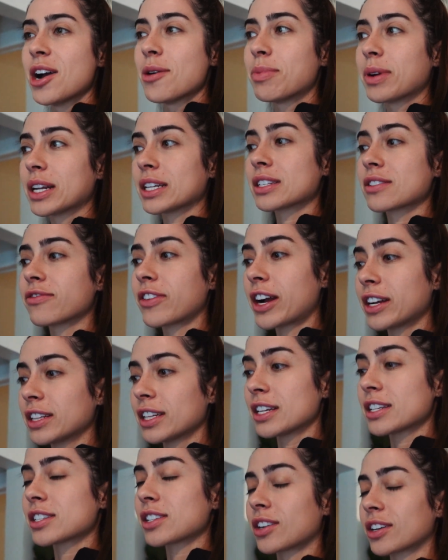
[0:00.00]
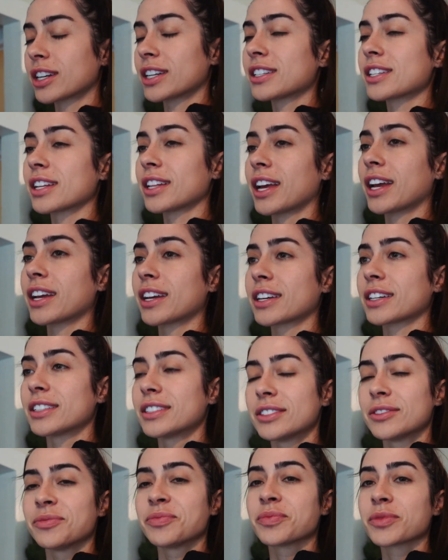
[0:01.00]
But it's finally starting to like
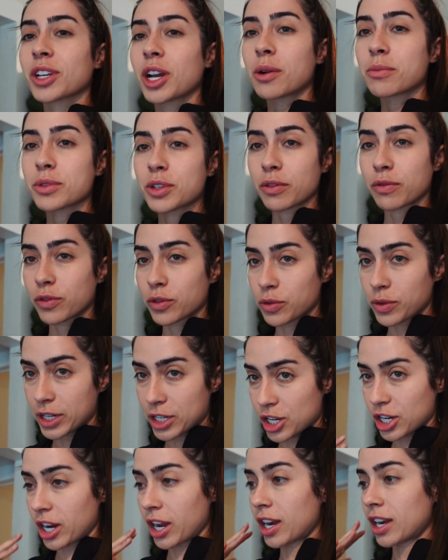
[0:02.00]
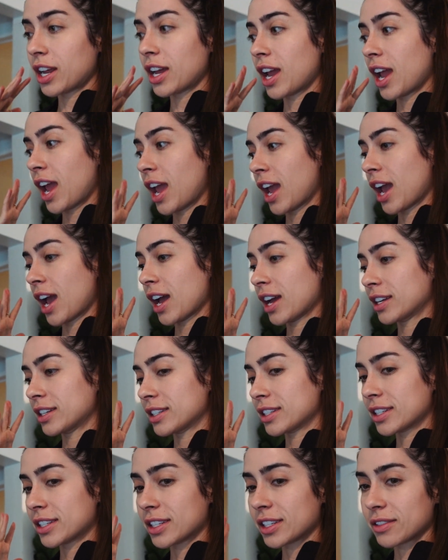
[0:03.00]
come to fruition, and
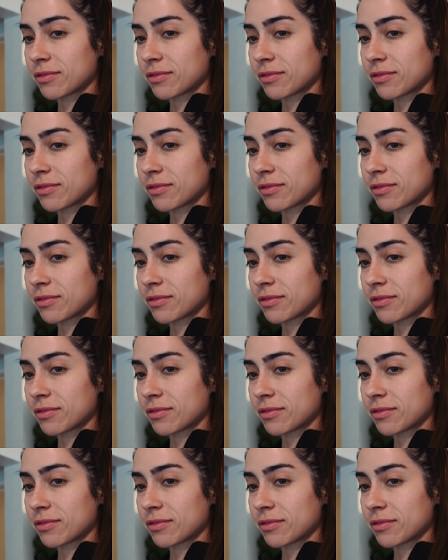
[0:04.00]
I am